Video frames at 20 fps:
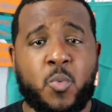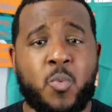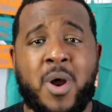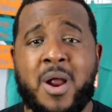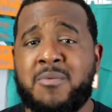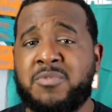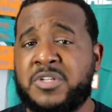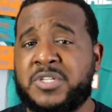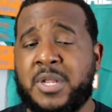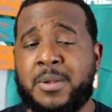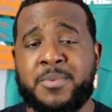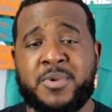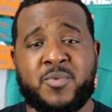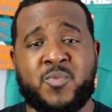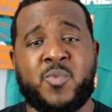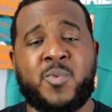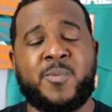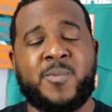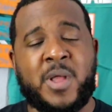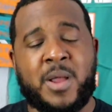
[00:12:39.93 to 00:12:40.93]

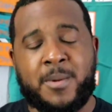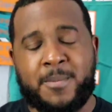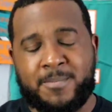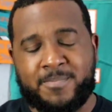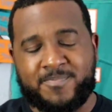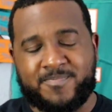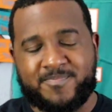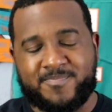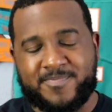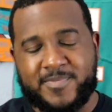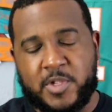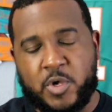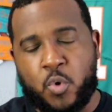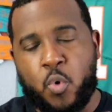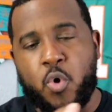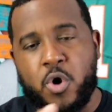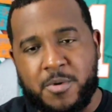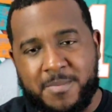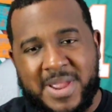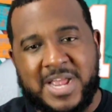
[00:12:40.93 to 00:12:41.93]

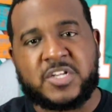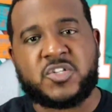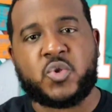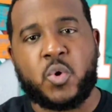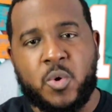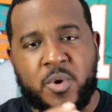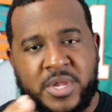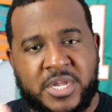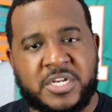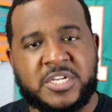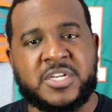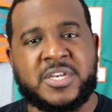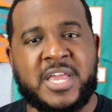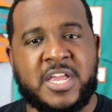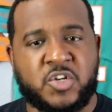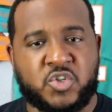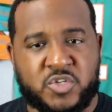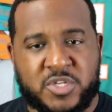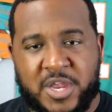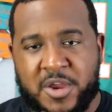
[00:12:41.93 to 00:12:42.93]
Quarterbacks throwing into
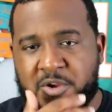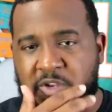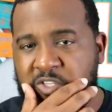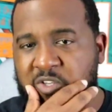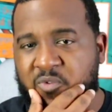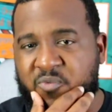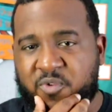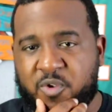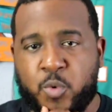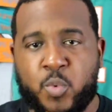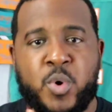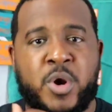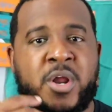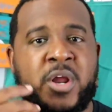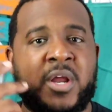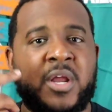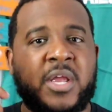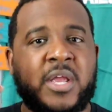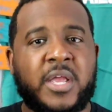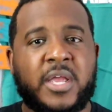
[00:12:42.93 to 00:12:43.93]
dangerous areas of the field
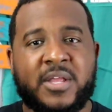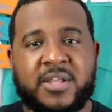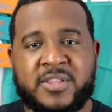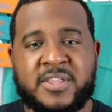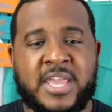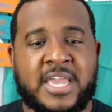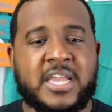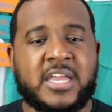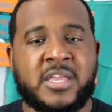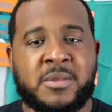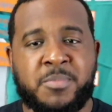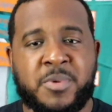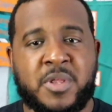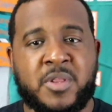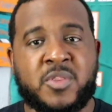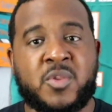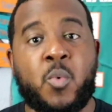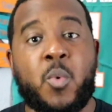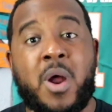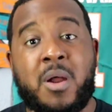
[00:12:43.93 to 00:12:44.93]
where
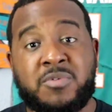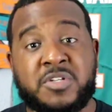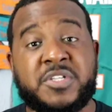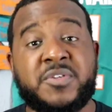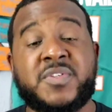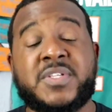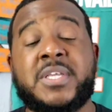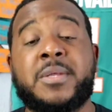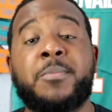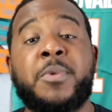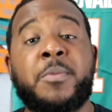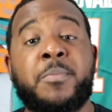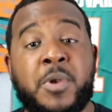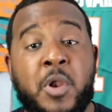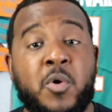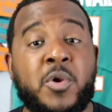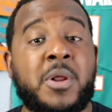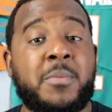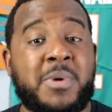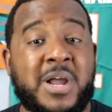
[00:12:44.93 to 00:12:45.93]
the wide receivers can be
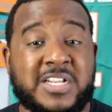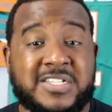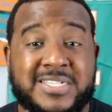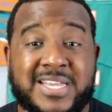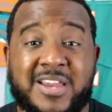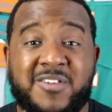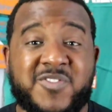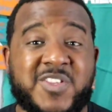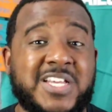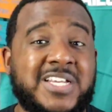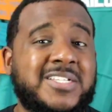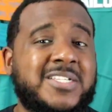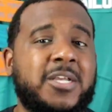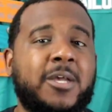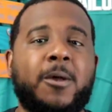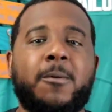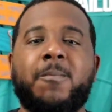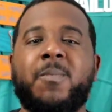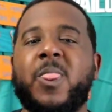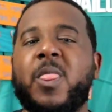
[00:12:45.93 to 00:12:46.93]
blown up by safeties.
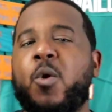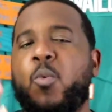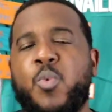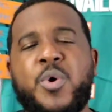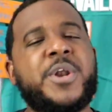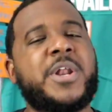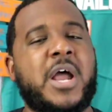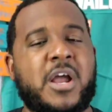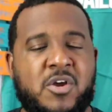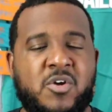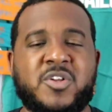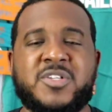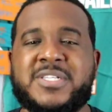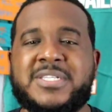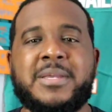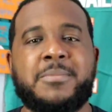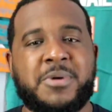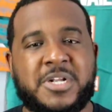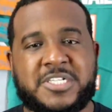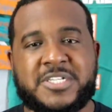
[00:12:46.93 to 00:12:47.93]
We're not going to
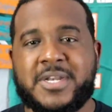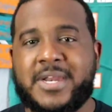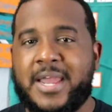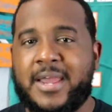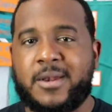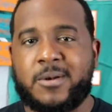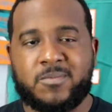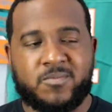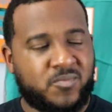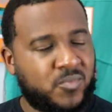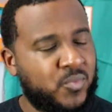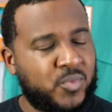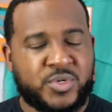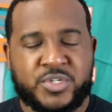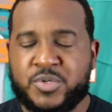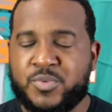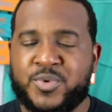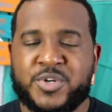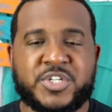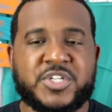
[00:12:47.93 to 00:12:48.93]
see much of that.
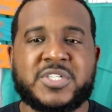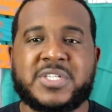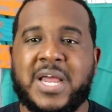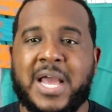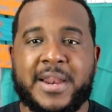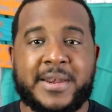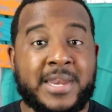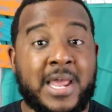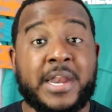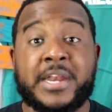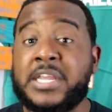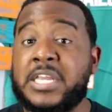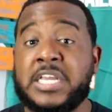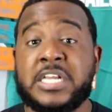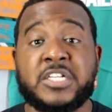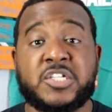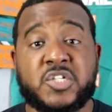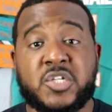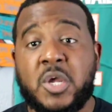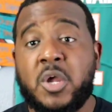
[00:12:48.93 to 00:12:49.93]
We're just not
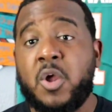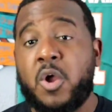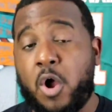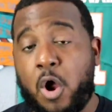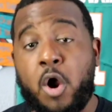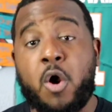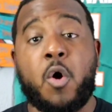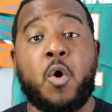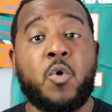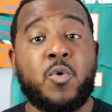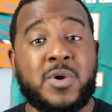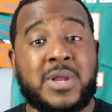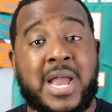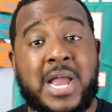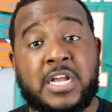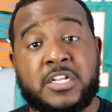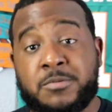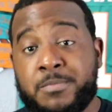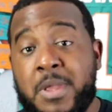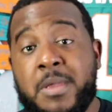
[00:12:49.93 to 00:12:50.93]
against our own
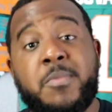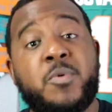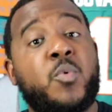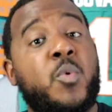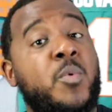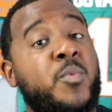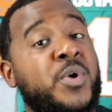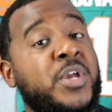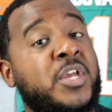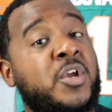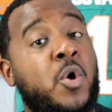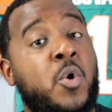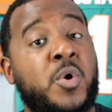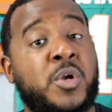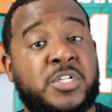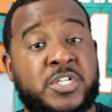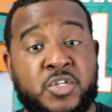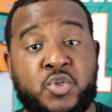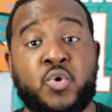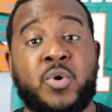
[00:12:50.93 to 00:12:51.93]
guys. Maybe when we go
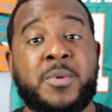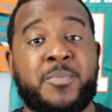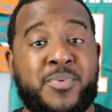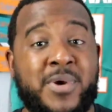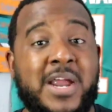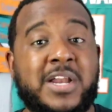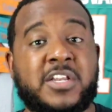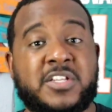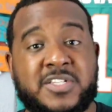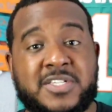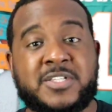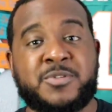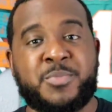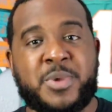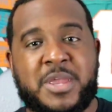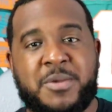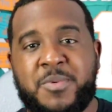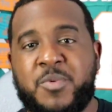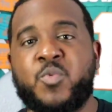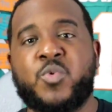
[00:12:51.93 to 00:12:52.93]
into joint practices,
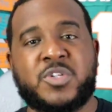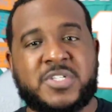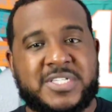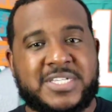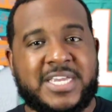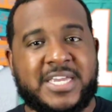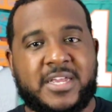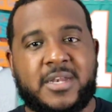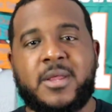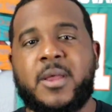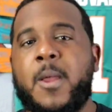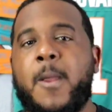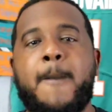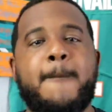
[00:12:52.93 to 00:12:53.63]
maybe we'll see it.